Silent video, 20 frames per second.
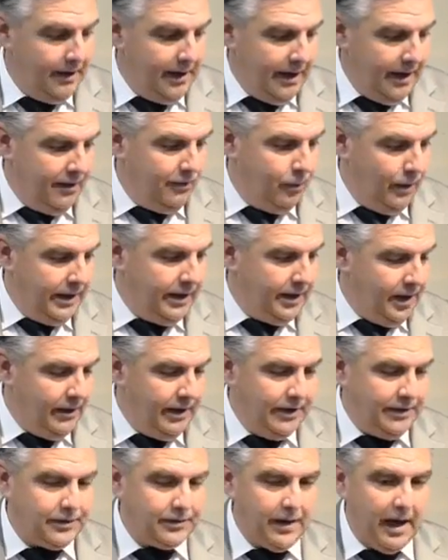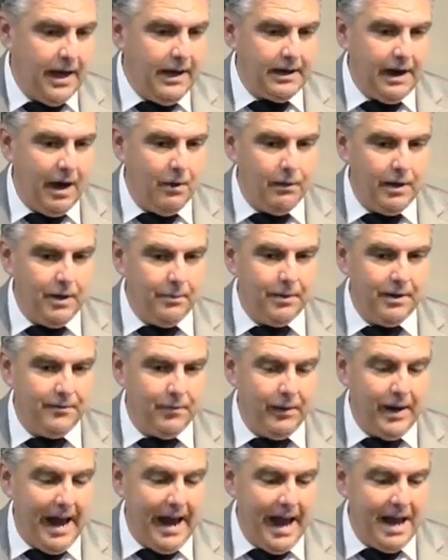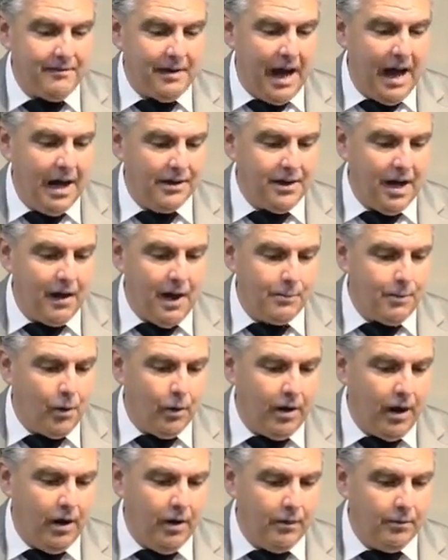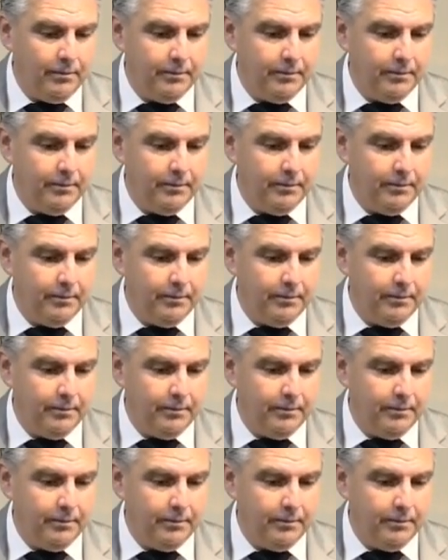If we can go eat steak, I will. But if we got to have a hot dog, I'm going home.